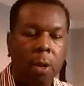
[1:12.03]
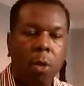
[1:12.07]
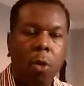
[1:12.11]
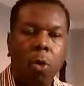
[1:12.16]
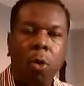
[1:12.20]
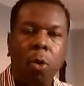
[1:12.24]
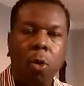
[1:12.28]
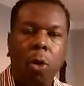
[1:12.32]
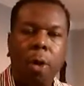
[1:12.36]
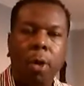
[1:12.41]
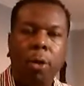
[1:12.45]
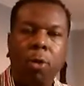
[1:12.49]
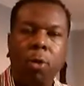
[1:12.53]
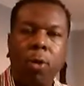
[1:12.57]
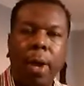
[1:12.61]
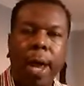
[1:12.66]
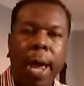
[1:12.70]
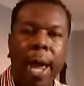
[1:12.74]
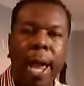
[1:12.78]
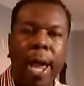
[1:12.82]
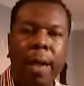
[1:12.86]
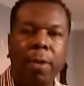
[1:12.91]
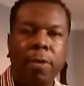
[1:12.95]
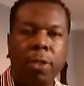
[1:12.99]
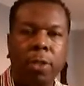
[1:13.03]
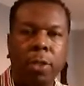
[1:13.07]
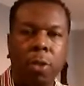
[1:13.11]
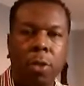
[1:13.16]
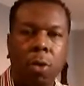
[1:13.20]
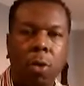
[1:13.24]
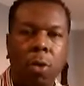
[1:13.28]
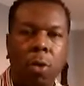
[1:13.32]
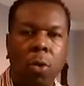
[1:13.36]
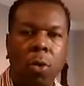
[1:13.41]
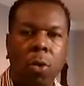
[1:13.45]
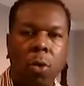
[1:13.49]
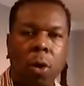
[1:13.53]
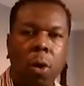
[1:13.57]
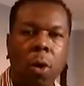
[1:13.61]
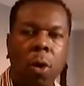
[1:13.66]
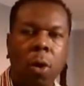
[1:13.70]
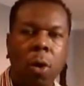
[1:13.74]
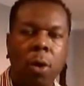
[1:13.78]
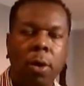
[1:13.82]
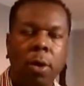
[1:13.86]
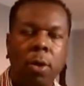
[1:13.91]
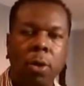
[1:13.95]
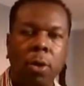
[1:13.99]
or do a half sole
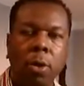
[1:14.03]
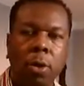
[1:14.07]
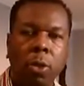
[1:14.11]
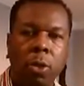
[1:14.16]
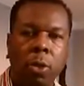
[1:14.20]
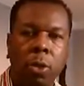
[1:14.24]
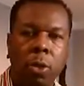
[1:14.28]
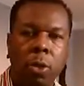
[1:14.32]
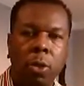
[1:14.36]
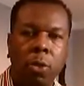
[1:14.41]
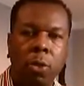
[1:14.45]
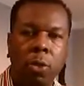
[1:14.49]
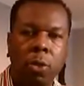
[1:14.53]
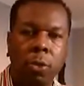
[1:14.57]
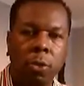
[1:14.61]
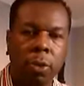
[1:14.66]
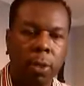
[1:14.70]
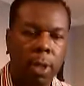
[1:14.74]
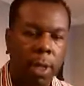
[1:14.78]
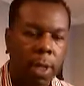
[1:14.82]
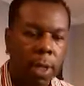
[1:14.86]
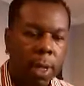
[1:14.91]
on your shoes.